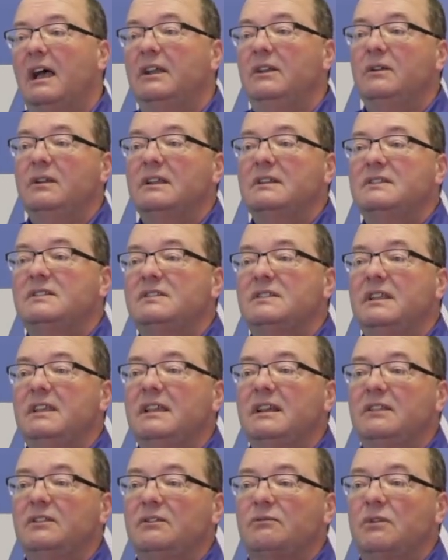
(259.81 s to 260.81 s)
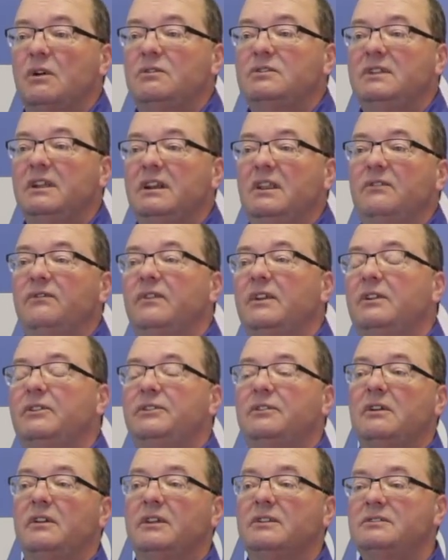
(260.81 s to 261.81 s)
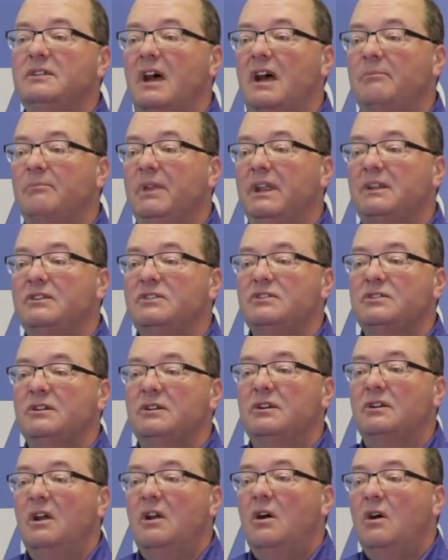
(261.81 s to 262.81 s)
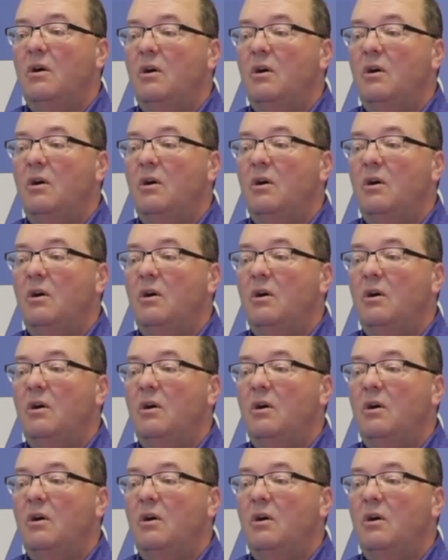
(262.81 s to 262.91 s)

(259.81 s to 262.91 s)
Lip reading: You can see it at the rotating filter on the top picture,